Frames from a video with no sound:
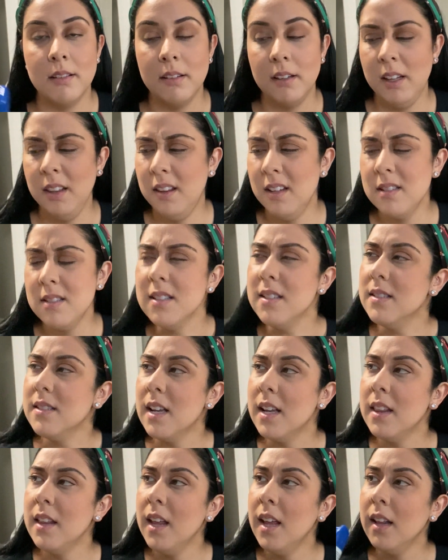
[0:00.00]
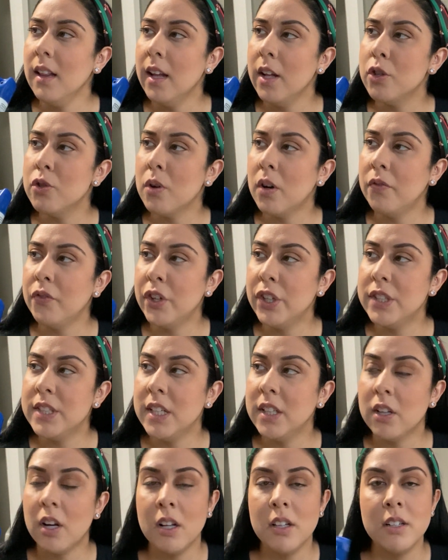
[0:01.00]
if this is, I think, like
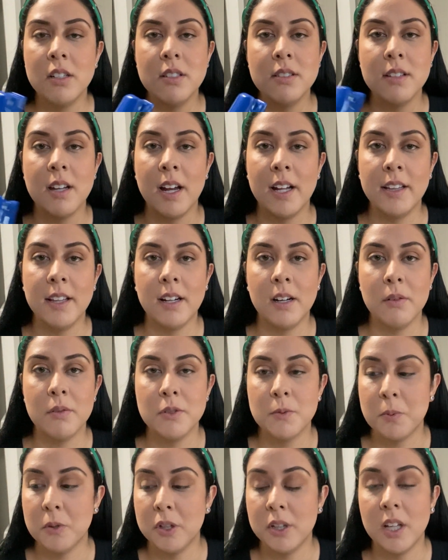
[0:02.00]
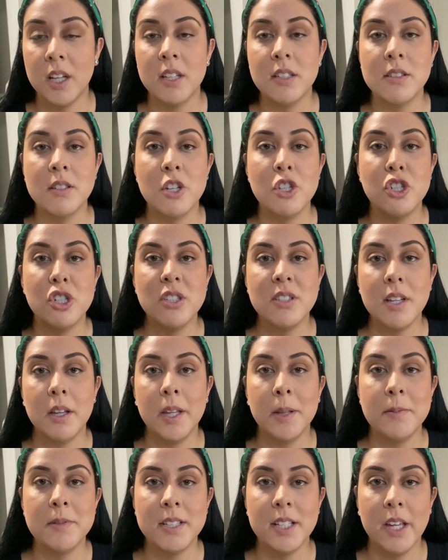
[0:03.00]
$12-13, I thought it was pointless. Just tell
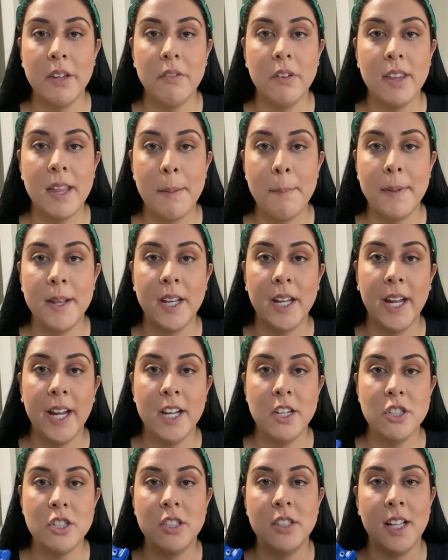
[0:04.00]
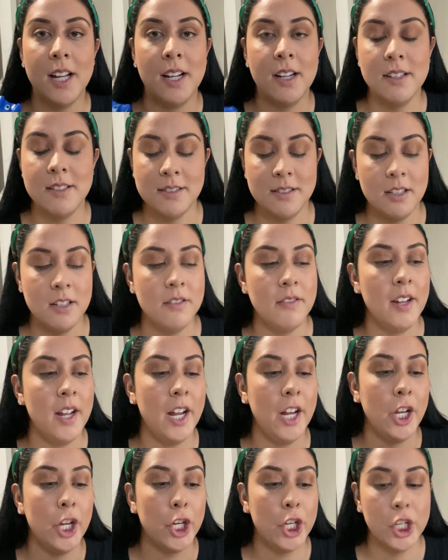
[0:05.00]
them to give you that medication, that good stuff,
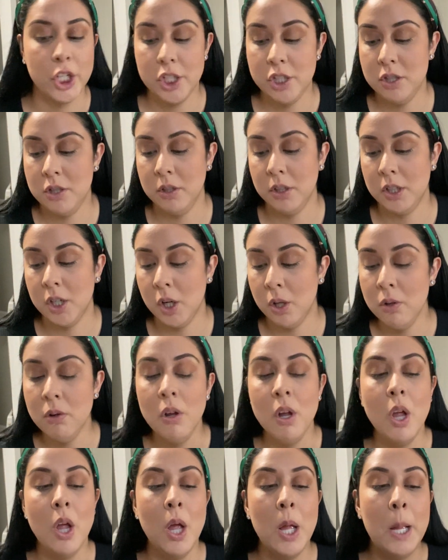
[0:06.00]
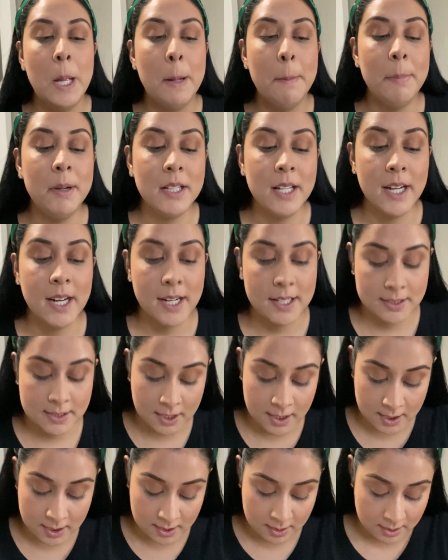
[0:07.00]
and you're good to go. But like I
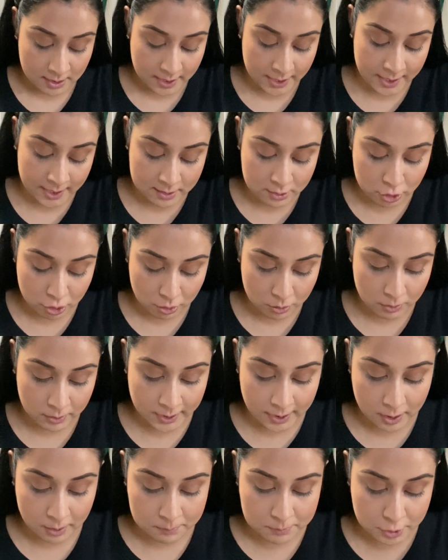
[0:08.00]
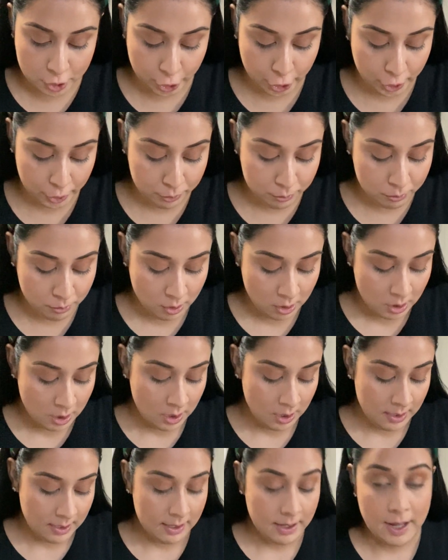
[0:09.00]
said, it is totally up to you.
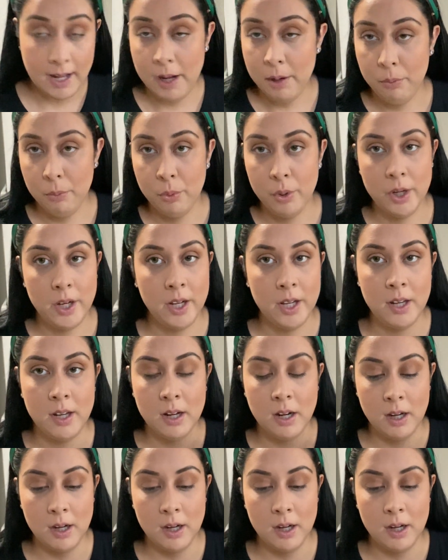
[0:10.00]
I wouldn't